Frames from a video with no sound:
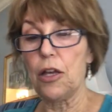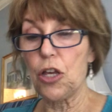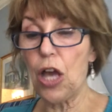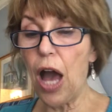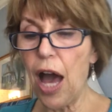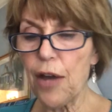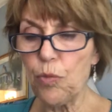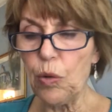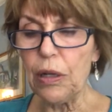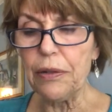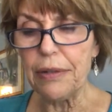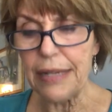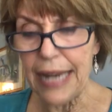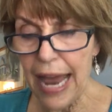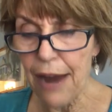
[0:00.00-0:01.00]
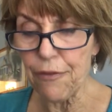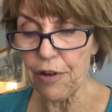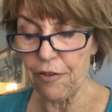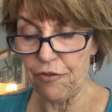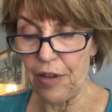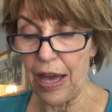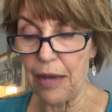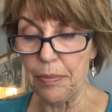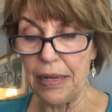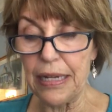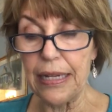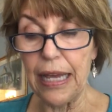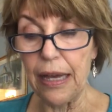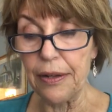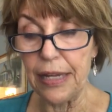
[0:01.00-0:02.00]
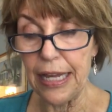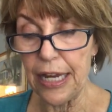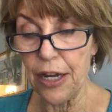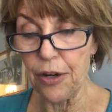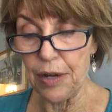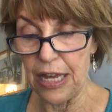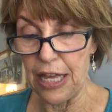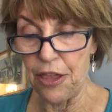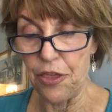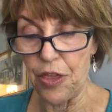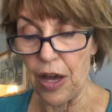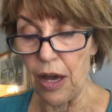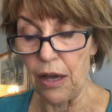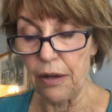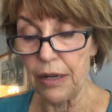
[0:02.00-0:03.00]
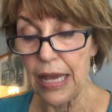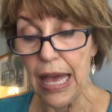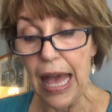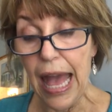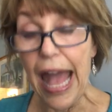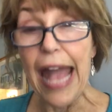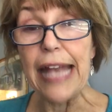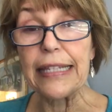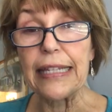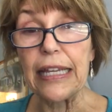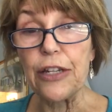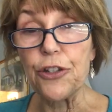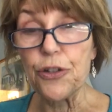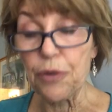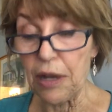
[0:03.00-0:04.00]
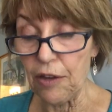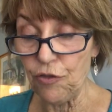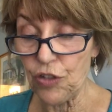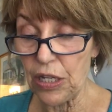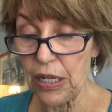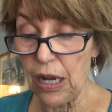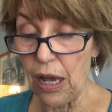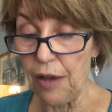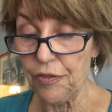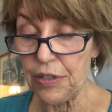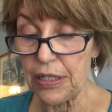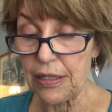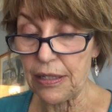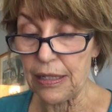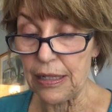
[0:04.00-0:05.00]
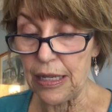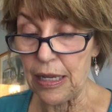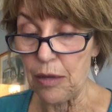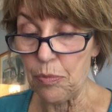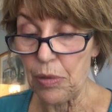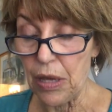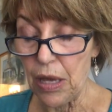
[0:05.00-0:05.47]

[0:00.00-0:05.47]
God will never find me down here, he thought, as he drifted off to sleep.